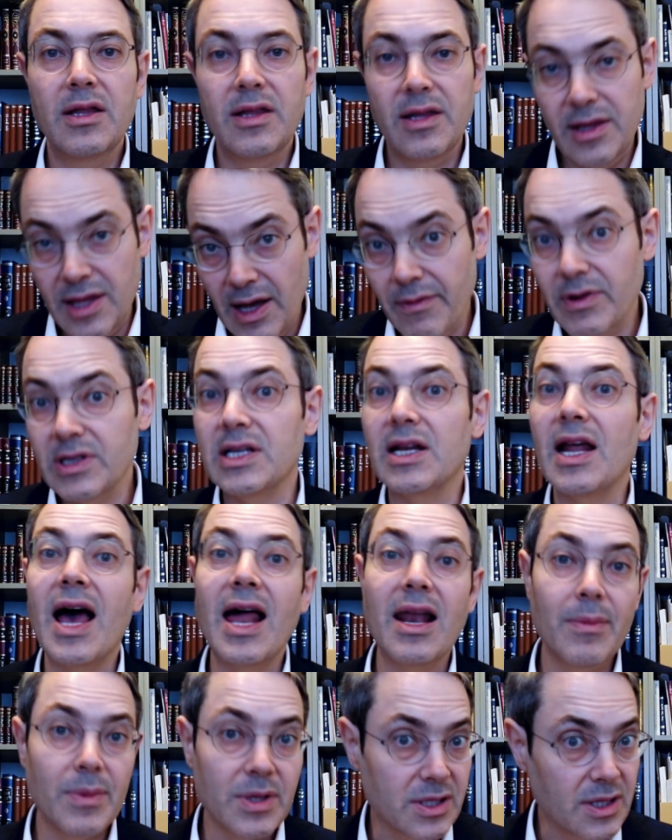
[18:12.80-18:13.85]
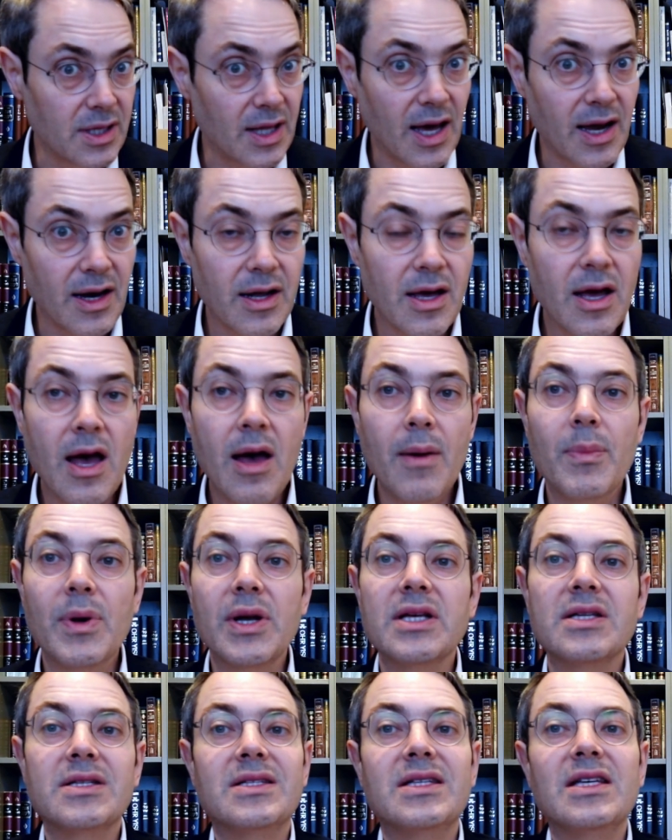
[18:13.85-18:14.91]
There is an element to that. But
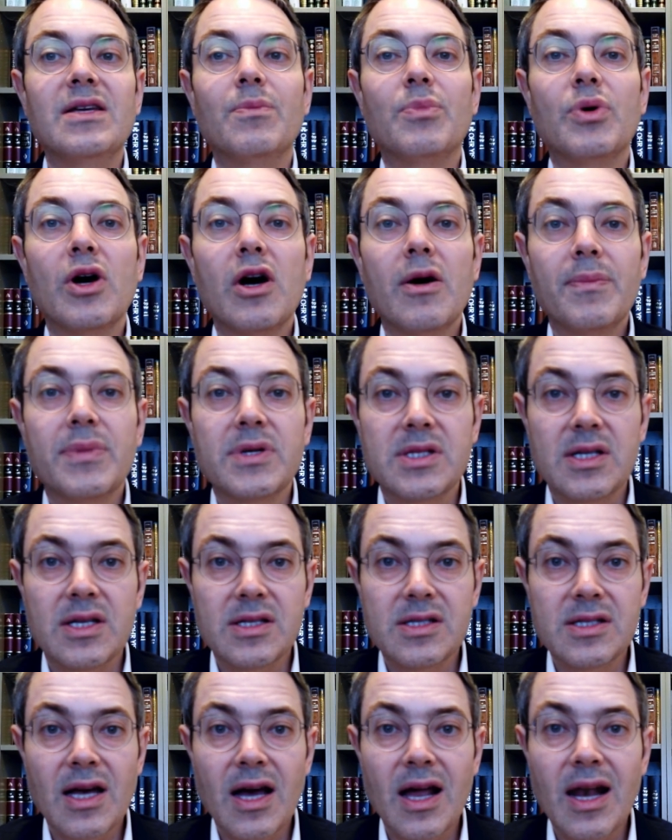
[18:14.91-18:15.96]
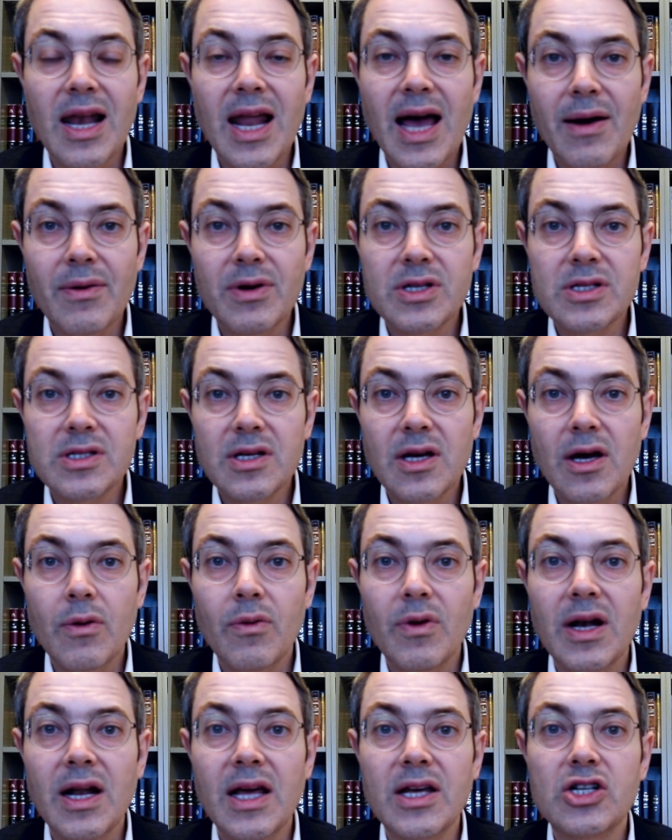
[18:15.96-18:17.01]
his deep purpose is to allow us a
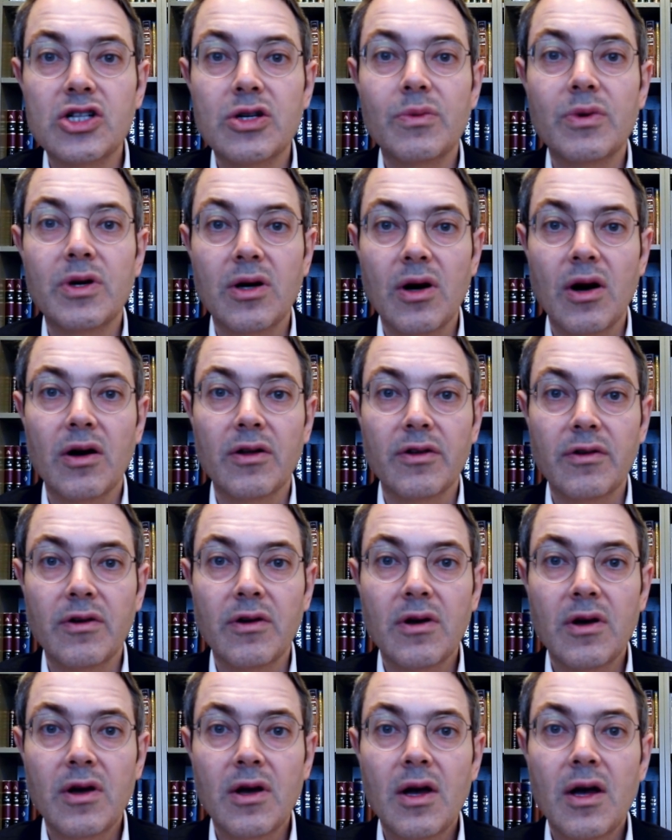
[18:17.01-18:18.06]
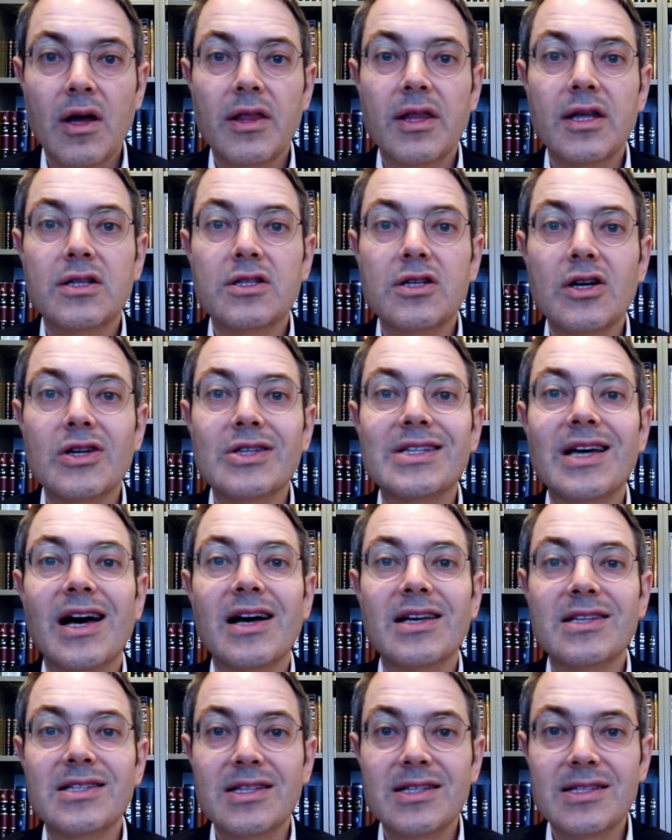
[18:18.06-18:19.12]
relationship with God that turns
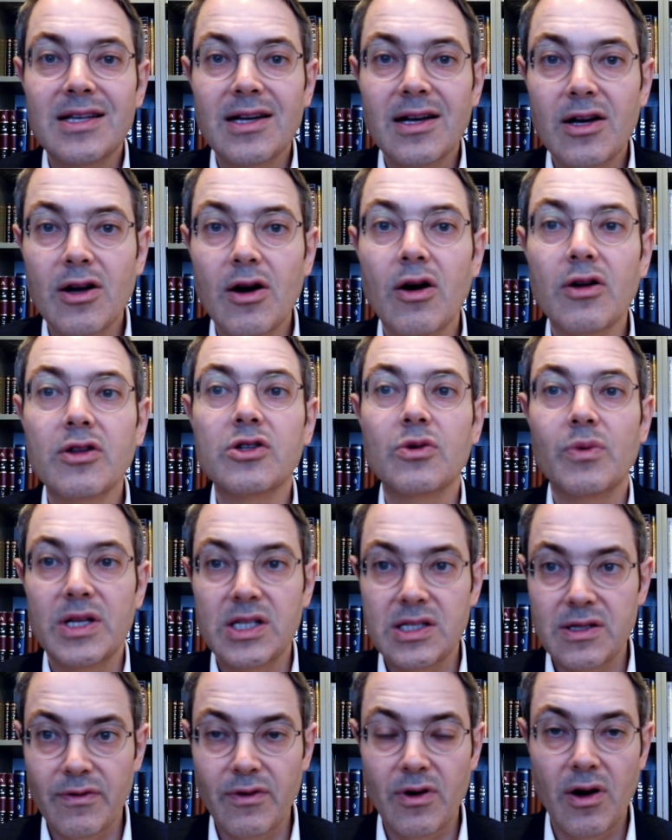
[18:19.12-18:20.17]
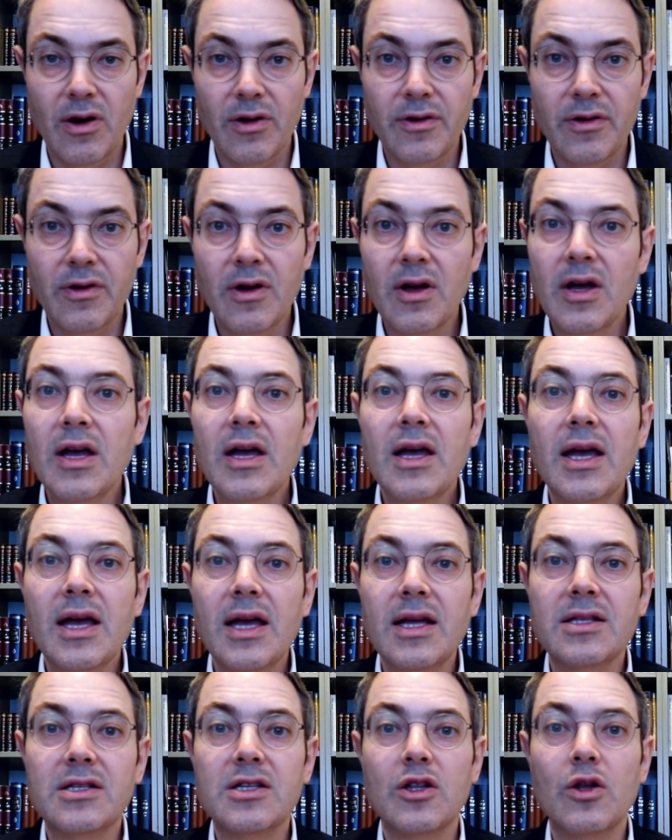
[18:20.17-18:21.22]
us into conduits of God
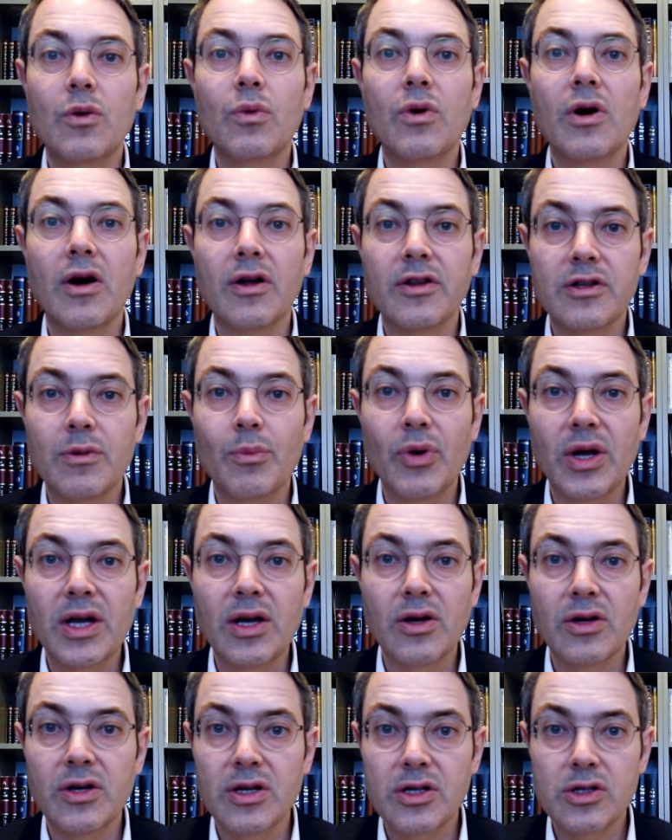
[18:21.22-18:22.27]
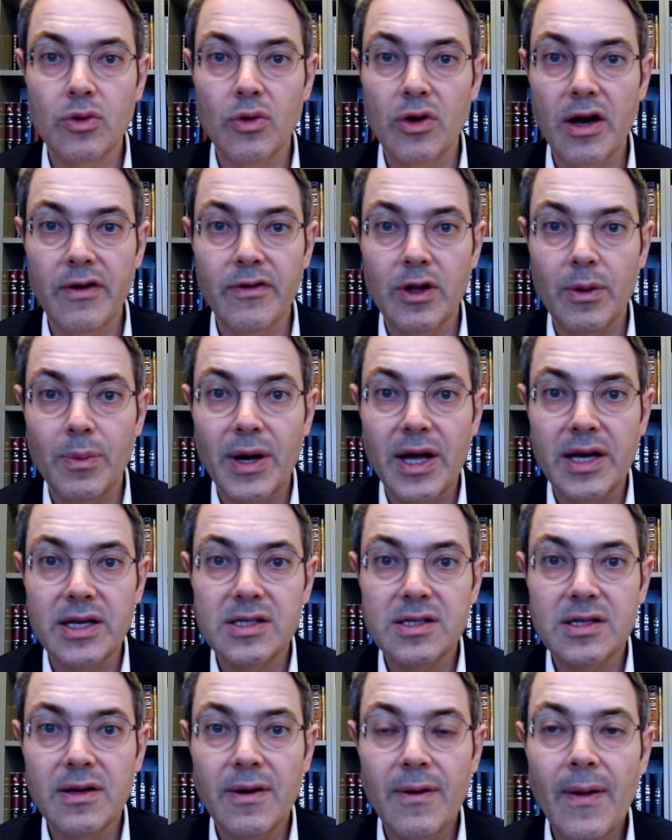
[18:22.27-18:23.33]
into the world to bring goodness all over the
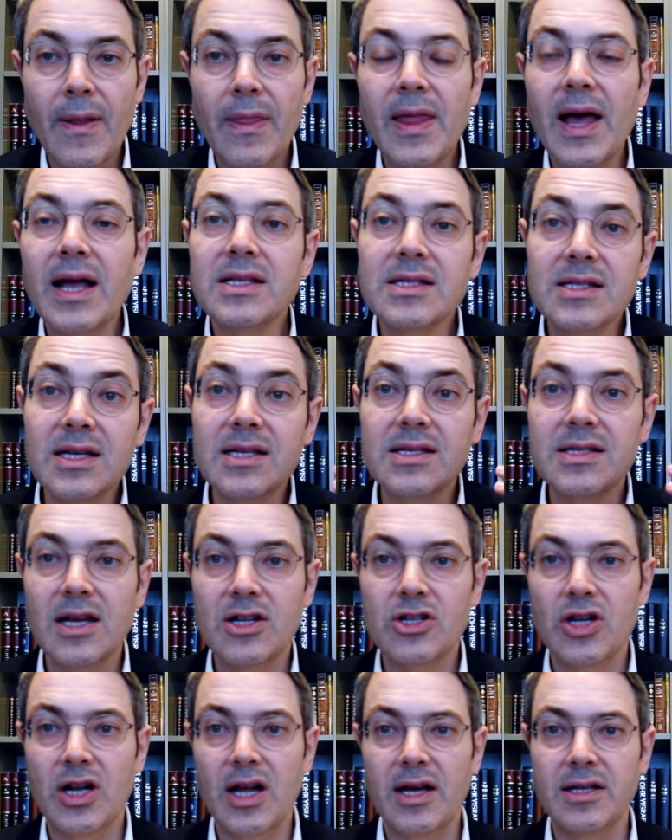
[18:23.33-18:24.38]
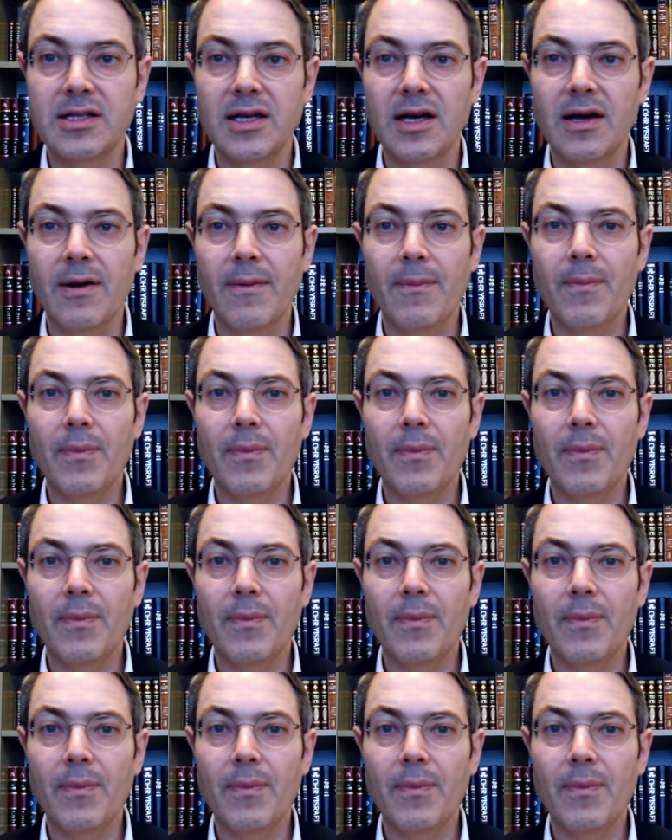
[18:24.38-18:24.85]
place. That's the essential idea.